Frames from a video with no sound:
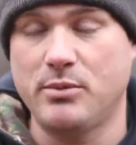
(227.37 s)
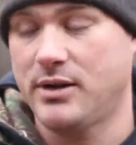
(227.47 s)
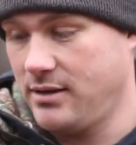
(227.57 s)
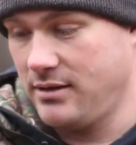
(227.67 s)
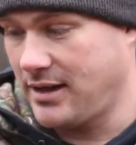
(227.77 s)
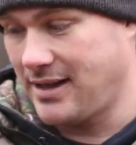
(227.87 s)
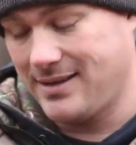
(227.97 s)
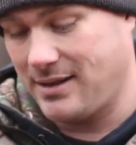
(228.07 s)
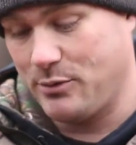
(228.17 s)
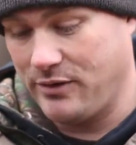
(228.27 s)
but like I
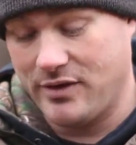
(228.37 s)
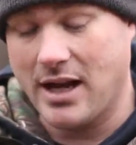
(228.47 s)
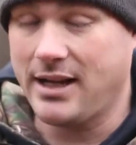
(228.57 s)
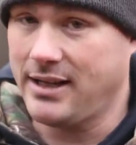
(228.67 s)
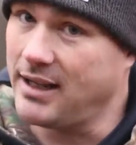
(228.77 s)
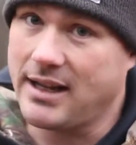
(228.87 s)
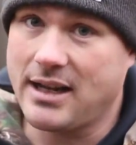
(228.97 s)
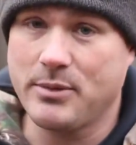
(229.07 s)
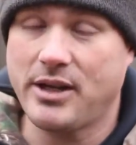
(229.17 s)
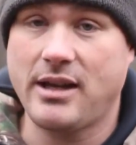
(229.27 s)
said, we've not yet
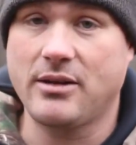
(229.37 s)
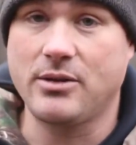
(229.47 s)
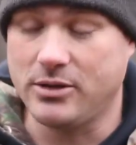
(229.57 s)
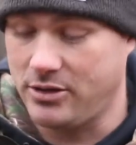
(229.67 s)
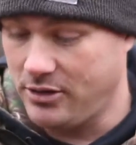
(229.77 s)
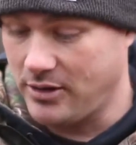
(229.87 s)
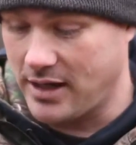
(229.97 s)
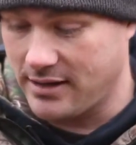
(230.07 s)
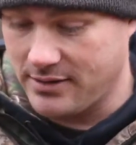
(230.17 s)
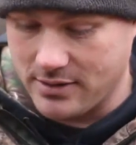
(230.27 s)
got a mechanical to do that.